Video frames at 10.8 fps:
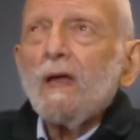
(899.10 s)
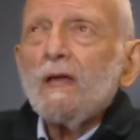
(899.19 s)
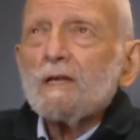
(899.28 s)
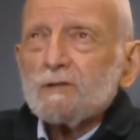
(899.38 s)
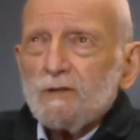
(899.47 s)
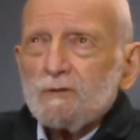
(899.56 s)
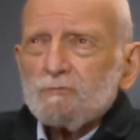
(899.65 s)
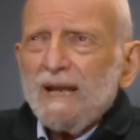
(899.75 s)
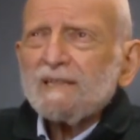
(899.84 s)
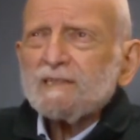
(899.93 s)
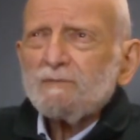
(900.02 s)
So there's
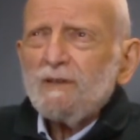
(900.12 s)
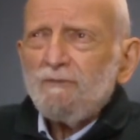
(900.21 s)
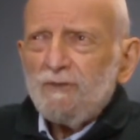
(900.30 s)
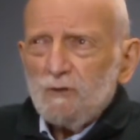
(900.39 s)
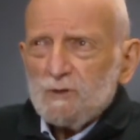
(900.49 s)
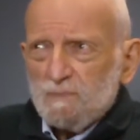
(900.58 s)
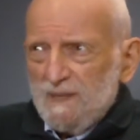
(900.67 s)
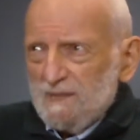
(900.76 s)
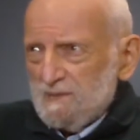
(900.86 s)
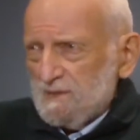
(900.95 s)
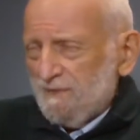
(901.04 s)
relatively few
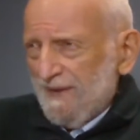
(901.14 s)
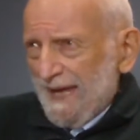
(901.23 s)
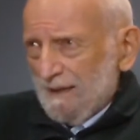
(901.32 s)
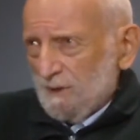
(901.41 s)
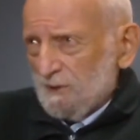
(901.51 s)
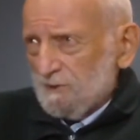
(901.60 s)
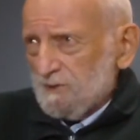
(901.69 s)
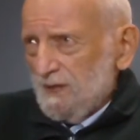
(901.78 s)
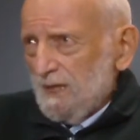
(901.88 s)
species of animals